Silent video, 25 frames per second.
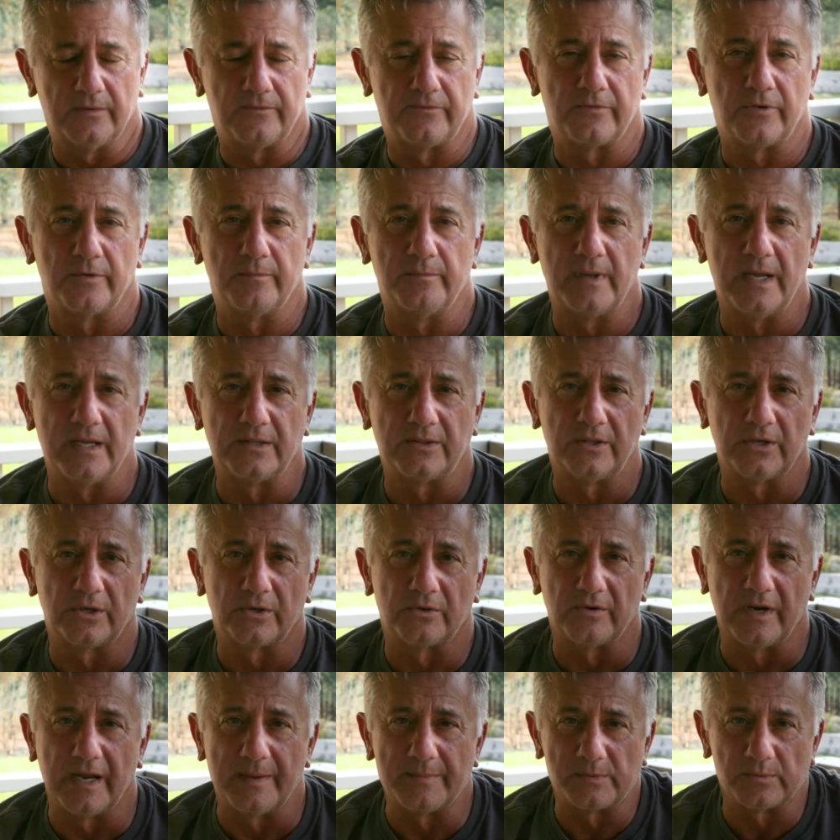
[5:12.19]
ferment the
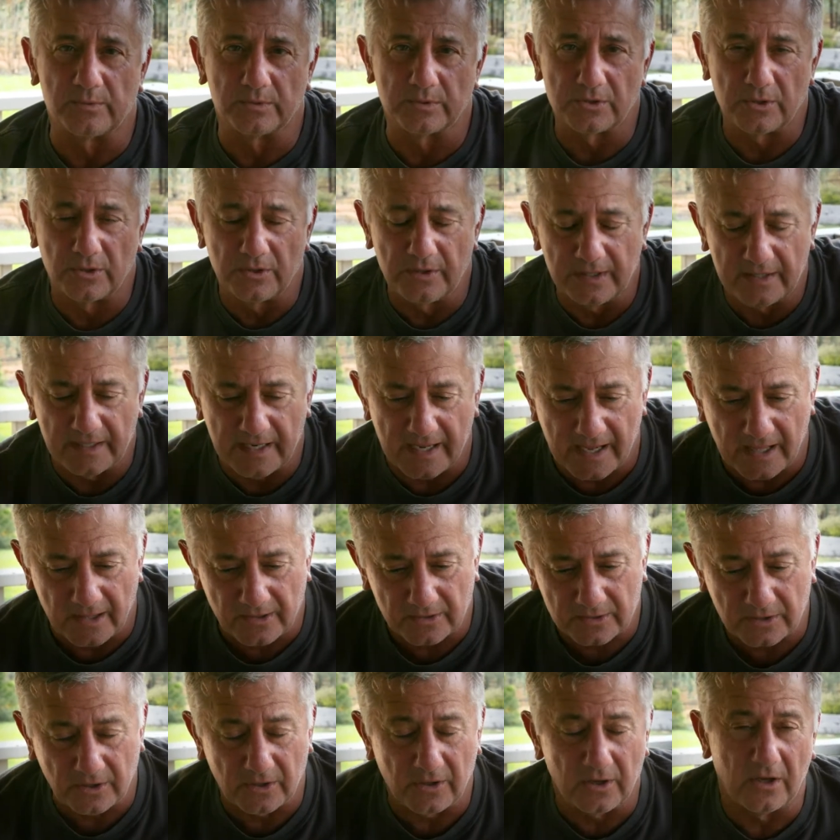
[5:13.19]
grapes, will turn into
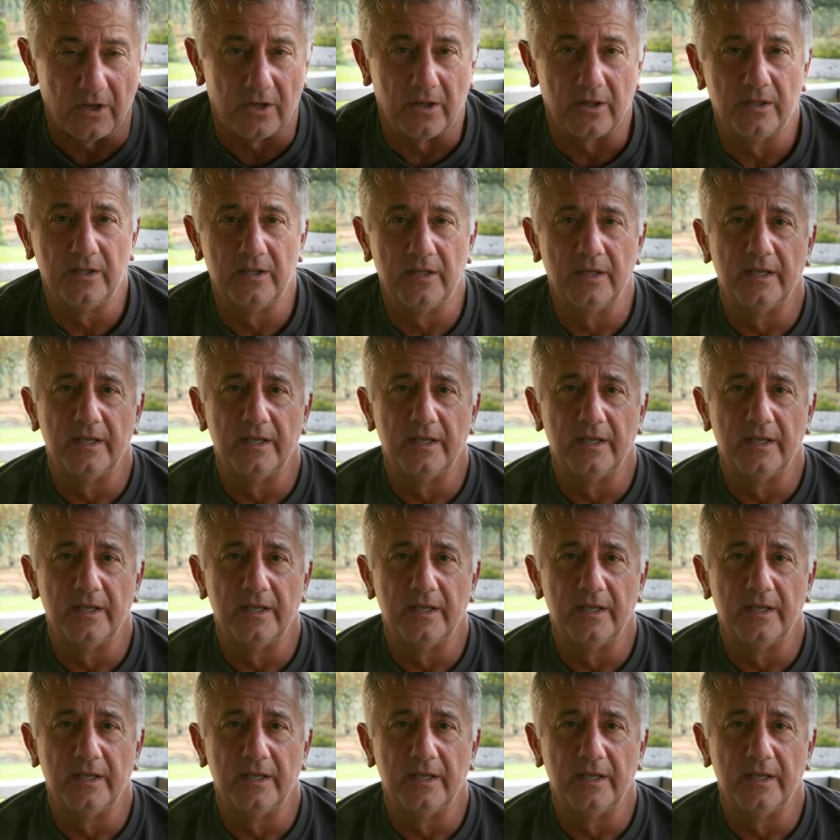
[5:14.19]
alcohol